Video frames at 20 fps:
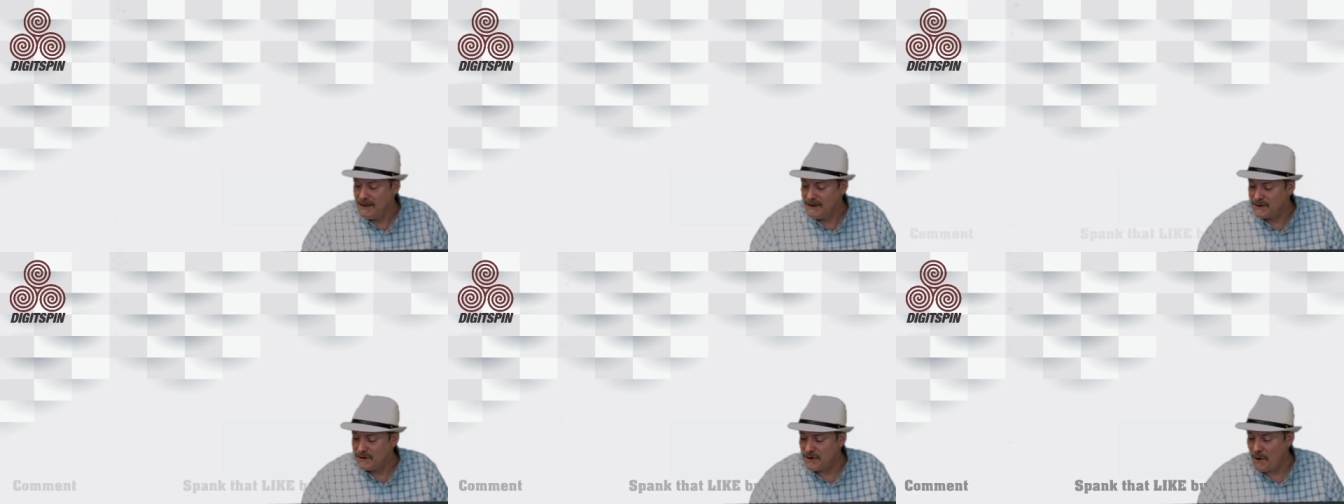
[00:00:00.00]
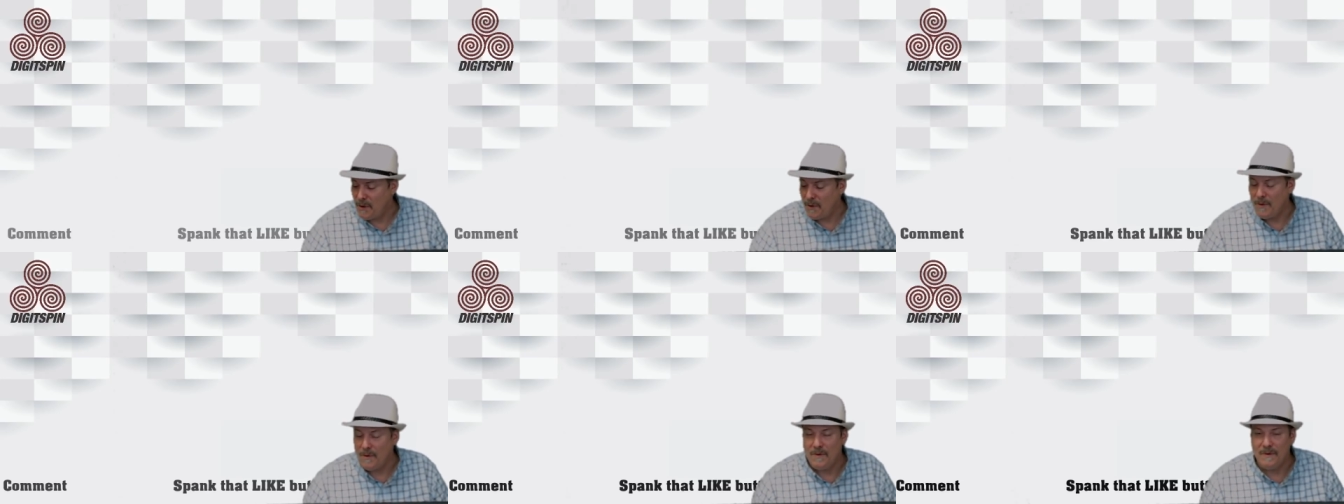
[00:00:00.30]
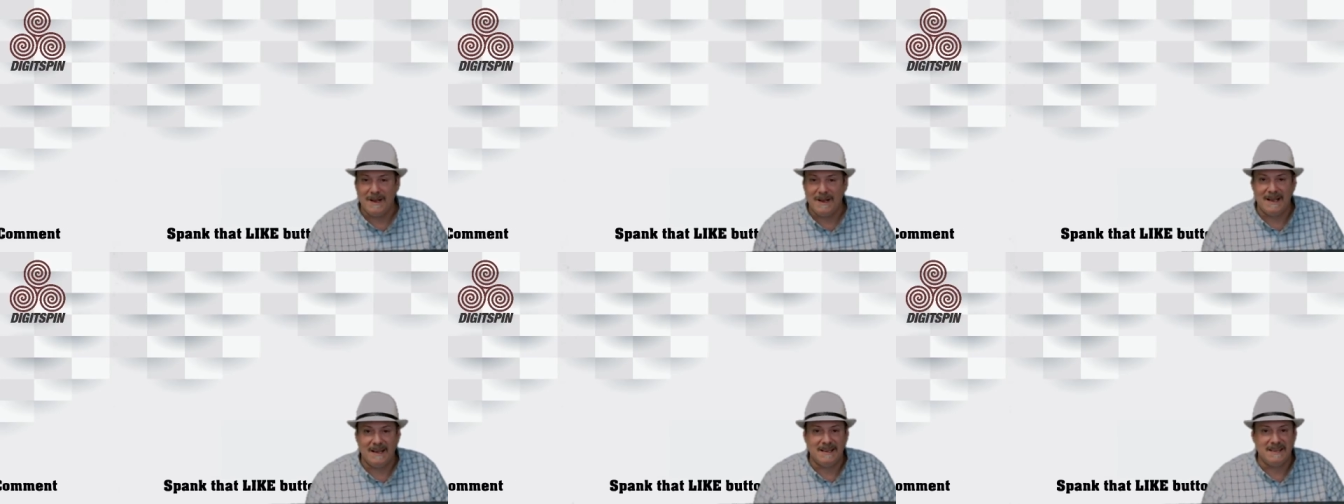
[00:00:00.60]

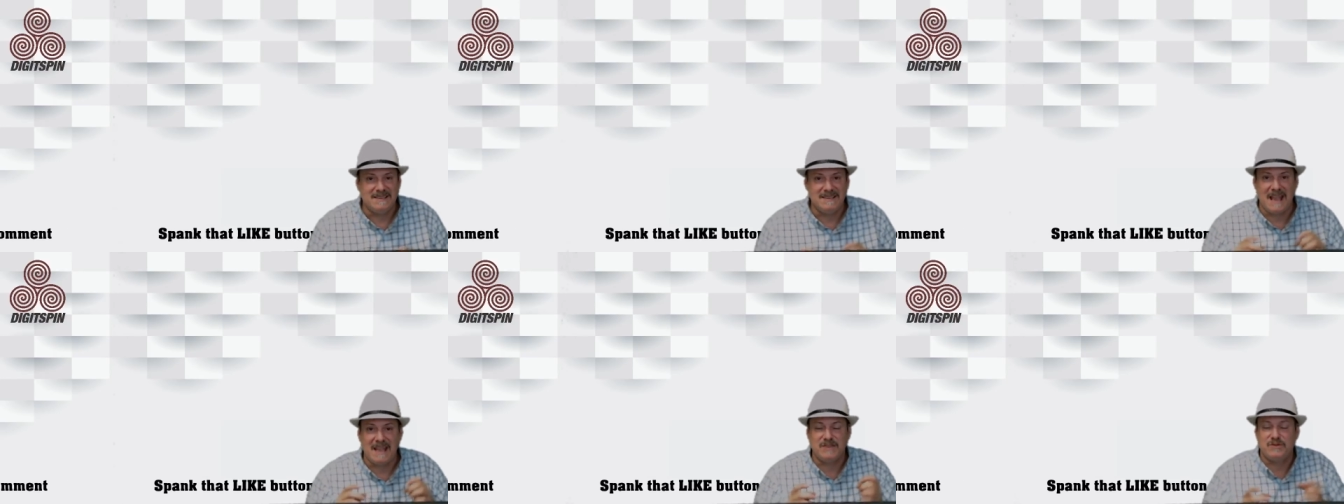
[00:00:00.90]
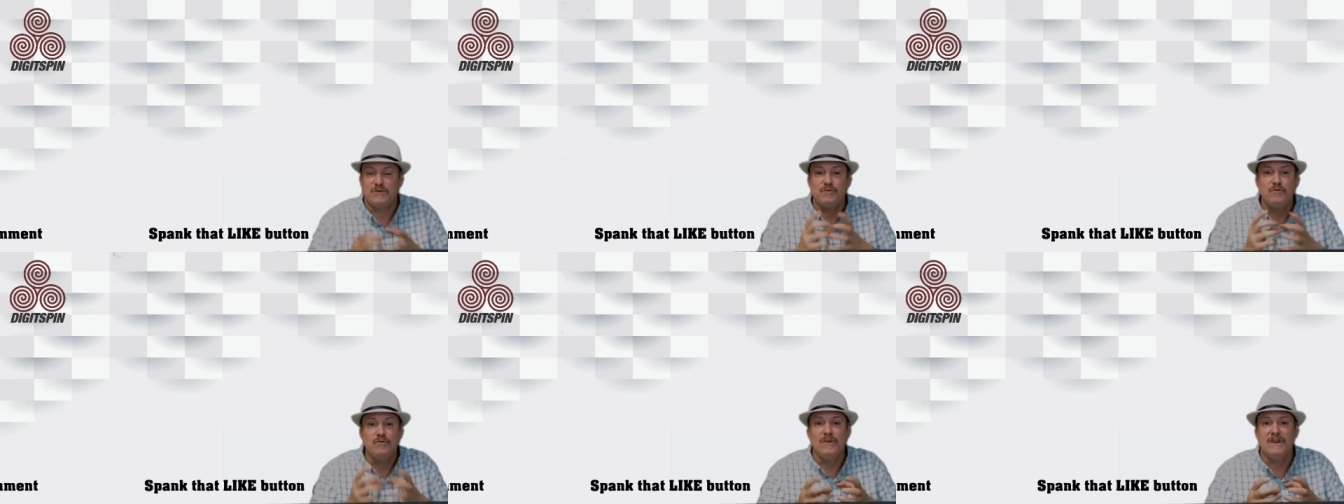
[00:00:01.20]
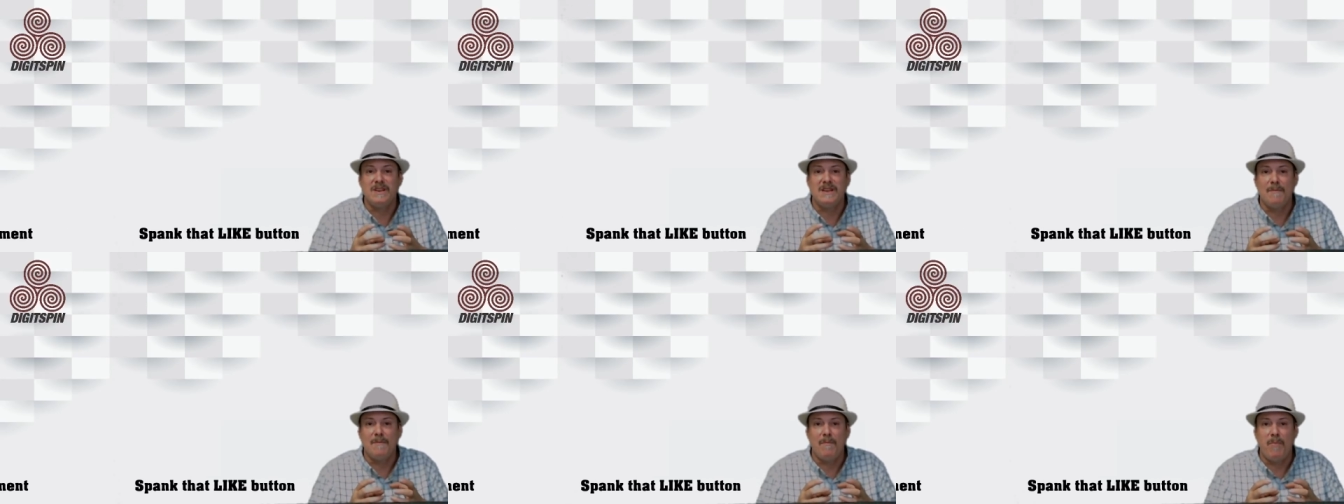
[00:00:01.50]
So uh, that's
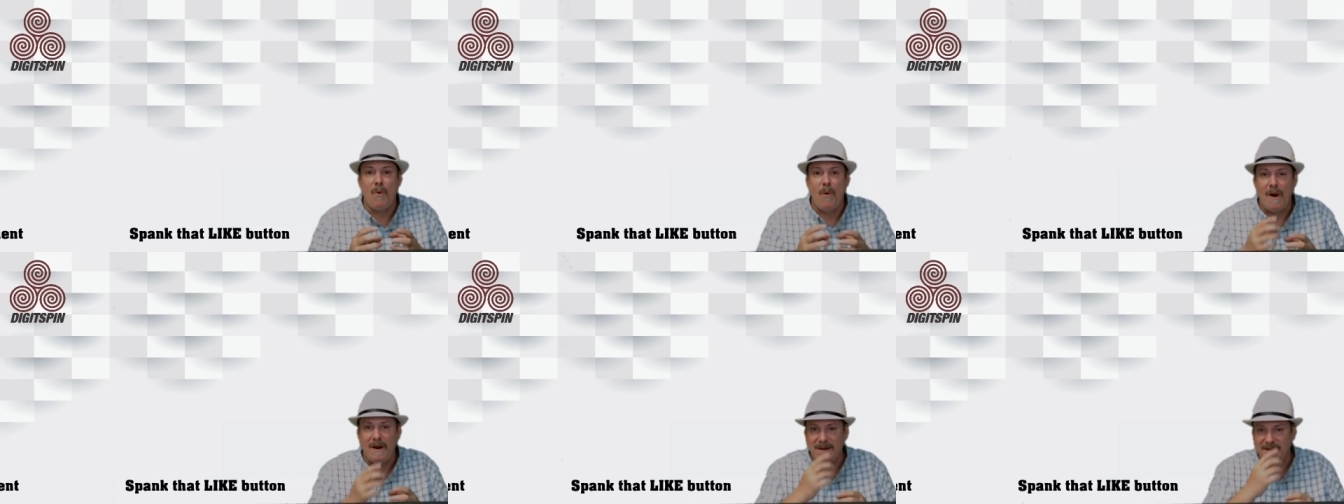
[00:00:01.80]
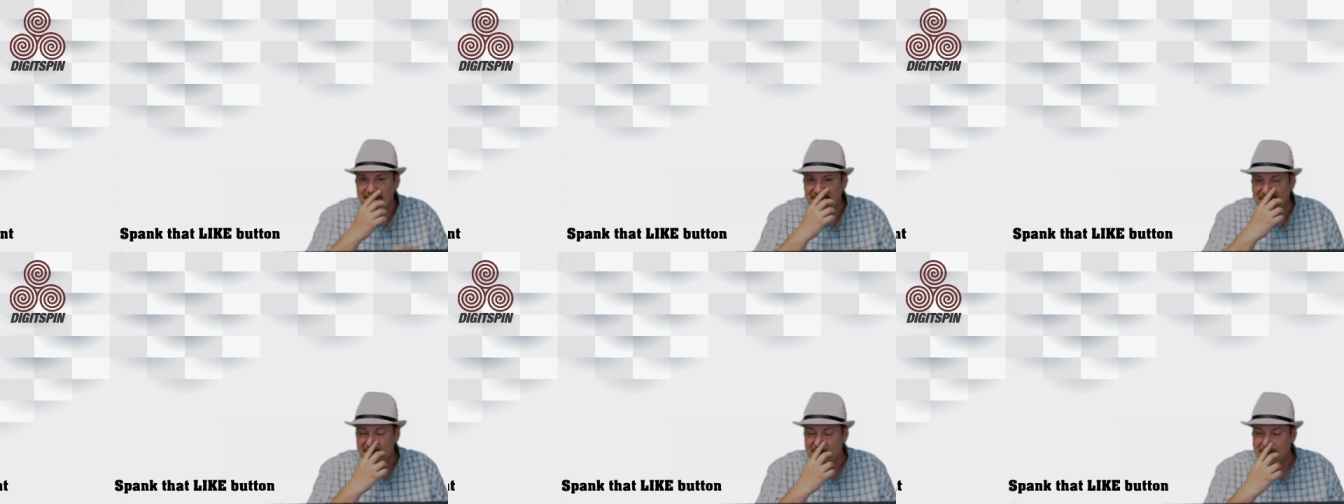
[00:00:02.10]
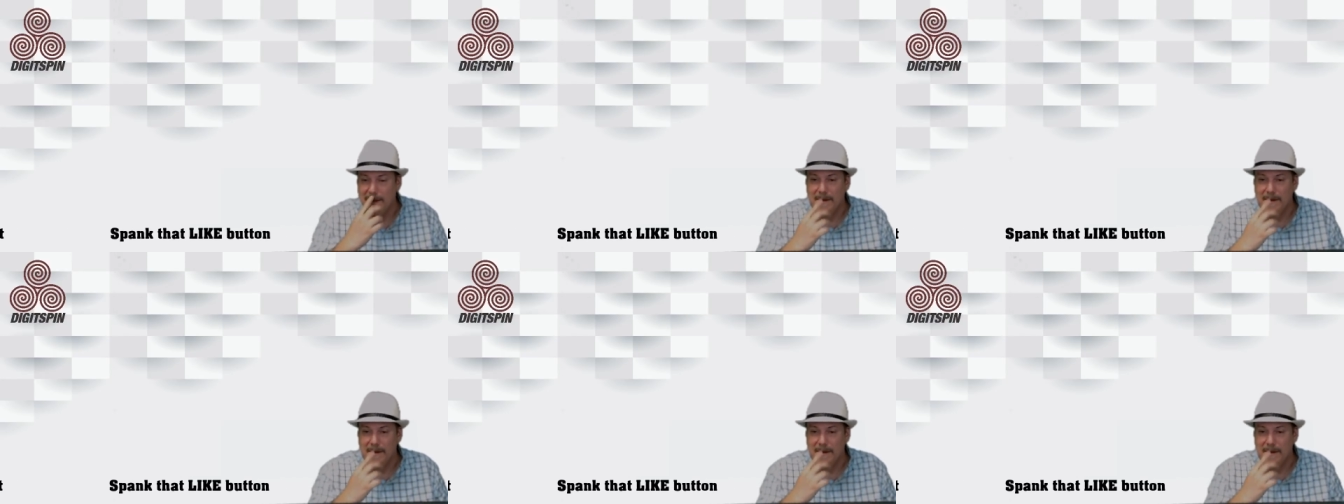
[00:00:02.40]
really important.